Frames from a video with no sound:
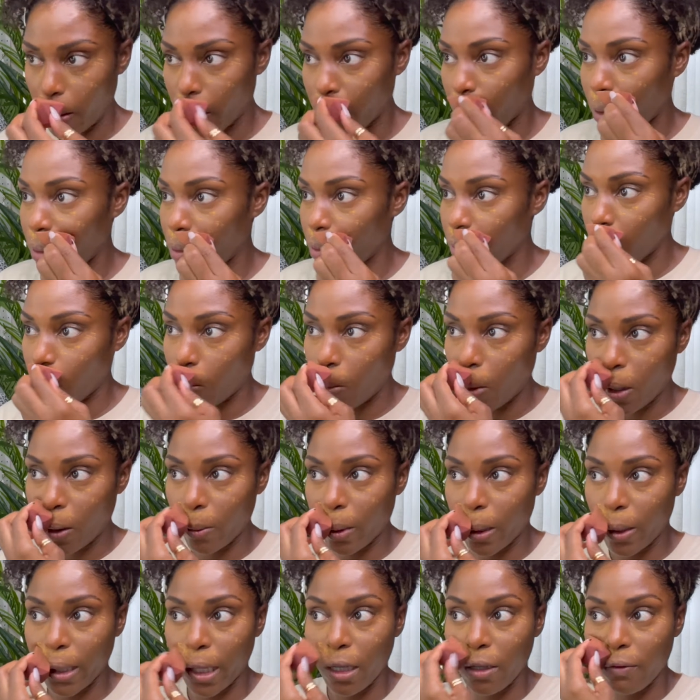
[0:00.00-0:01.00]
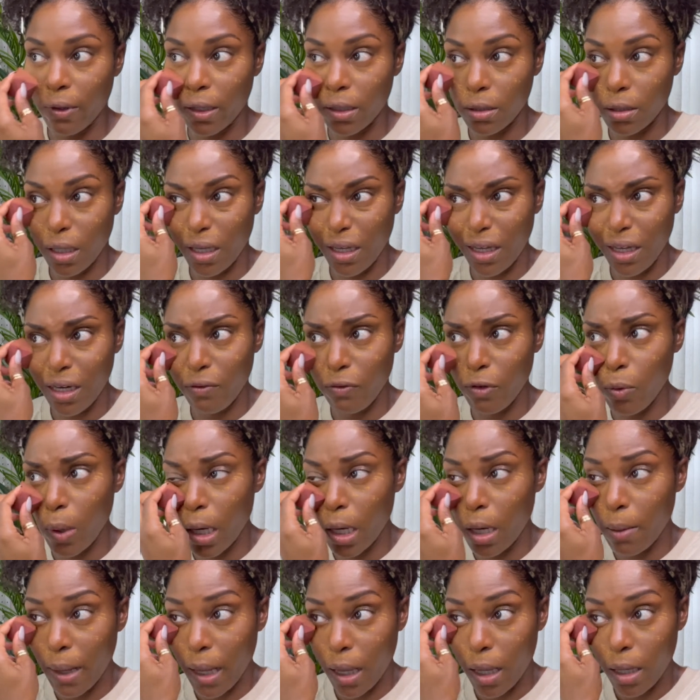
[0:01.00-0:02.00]
Don't walk around cake face. And if you're
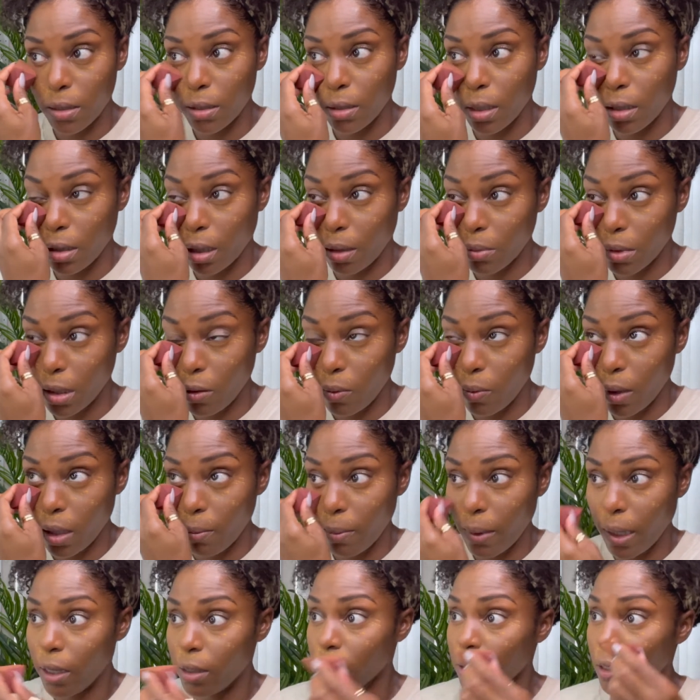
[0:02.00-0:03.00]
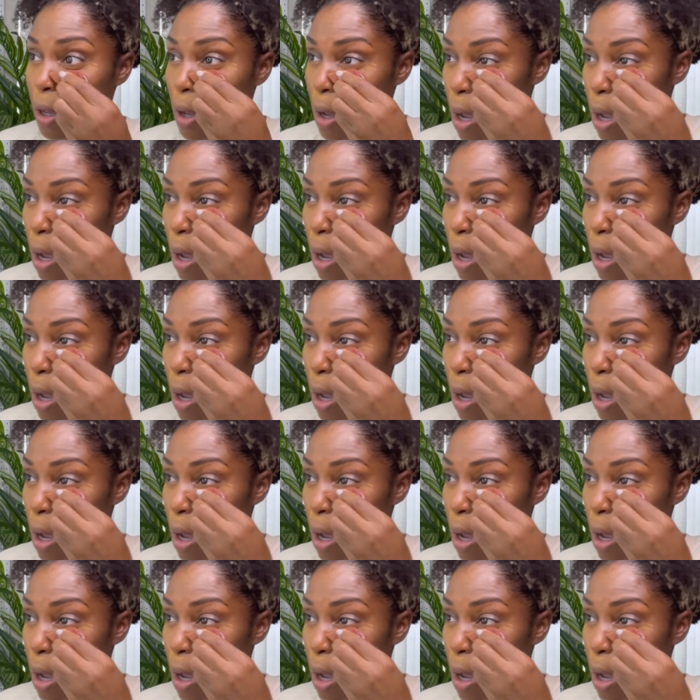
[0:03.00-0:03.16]
wearing a mask, because I'm still wearing a mask,